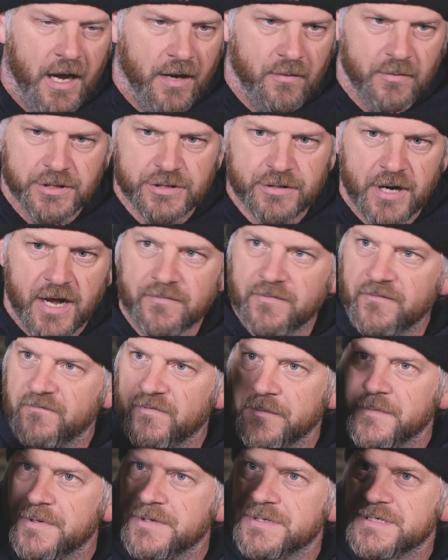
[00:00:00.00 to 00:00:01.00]
I would drive it
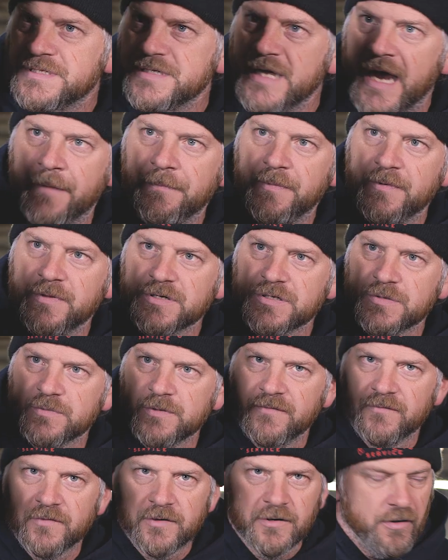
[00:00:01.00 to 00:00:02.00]
from the top of this
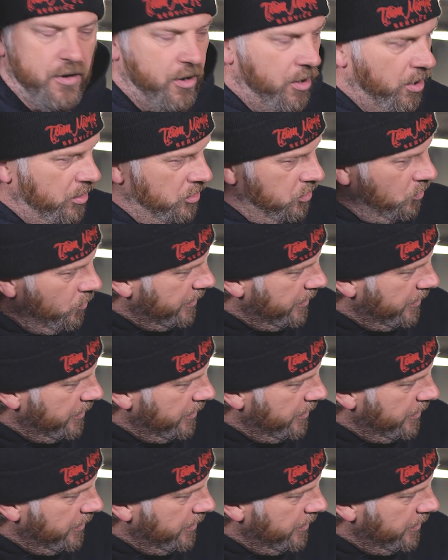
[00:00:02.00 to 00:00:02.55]
river all the